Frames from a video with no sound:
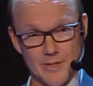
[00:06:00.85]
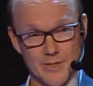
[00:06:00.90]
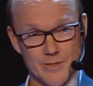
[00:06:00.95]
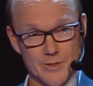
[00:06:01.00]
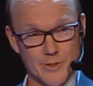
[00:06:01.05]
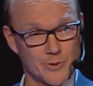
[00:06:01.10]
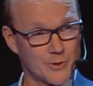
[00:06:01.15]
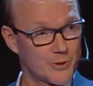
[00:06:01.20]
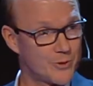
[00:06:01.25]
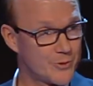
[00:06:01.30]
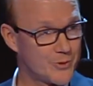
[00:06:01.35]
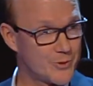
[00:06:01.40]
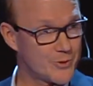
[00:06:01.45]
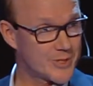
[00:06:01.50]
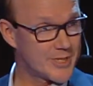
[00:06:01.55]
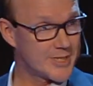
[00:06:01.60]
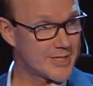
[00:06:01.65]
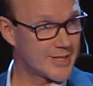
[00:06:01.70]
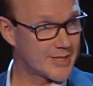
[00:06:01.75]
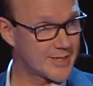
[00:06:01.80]
So the good news
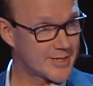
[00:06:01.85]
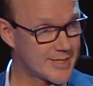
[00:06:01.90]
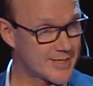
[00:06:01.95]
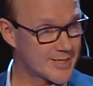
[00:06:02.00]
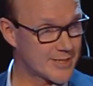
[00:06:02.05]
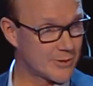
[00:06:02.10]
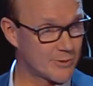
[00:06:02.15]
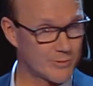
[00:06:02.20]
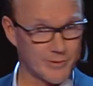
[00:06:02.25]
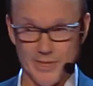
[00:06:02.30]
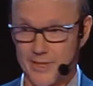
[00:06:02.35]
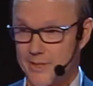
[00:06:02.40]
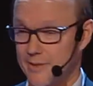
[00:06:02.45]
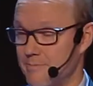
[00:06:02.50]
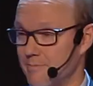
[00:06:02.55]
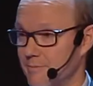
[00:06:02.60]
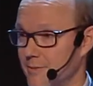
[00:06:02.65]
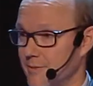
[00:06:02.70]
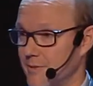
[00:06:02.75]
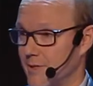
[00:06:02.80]
is that this is already
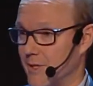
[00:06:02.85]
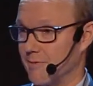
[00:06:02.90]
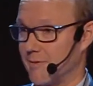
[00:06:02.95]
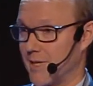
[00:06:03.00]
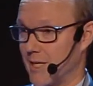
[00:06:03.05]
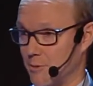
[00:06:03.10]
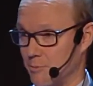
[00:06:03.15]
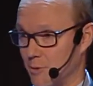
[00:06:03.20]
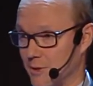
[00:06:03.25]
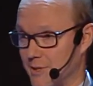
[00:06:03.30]
available